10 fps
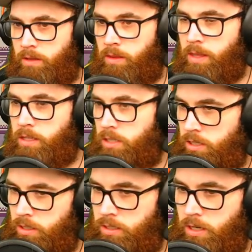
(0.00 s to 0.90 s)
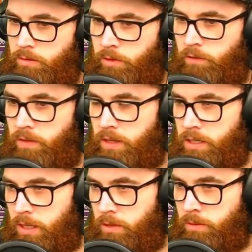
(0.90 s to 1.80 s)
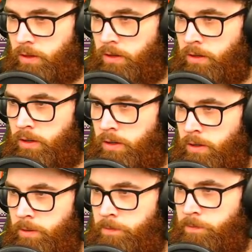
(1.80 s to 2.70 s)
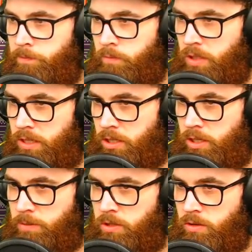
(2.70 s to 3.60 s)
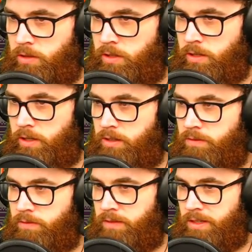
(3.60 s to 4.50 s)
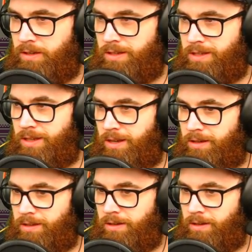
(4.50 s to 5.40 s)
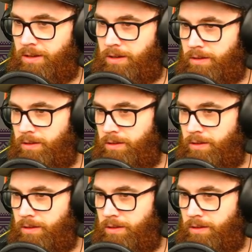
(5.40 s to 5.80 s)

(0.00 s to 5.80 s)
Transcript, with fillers: let's set a route for this other one. What's our ship storage like? It's got six. Okay.